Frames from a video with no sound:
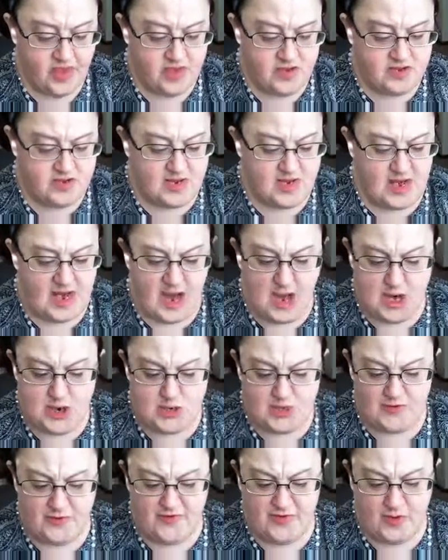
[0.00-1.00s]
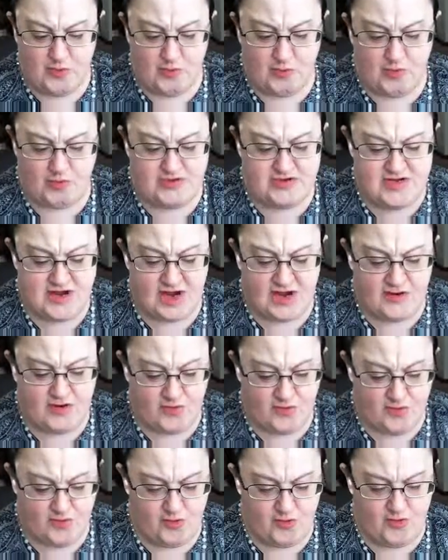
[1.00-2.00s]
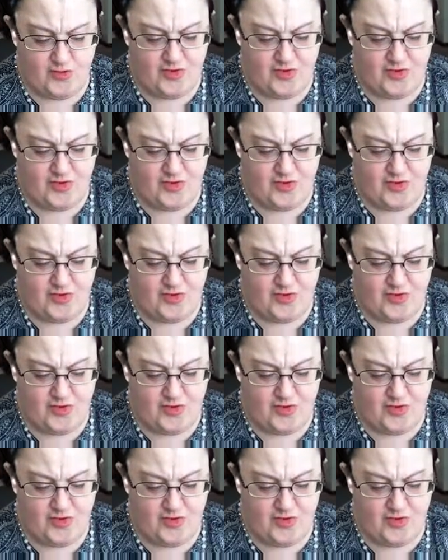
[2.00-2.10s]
So the angel of the Lord said to her,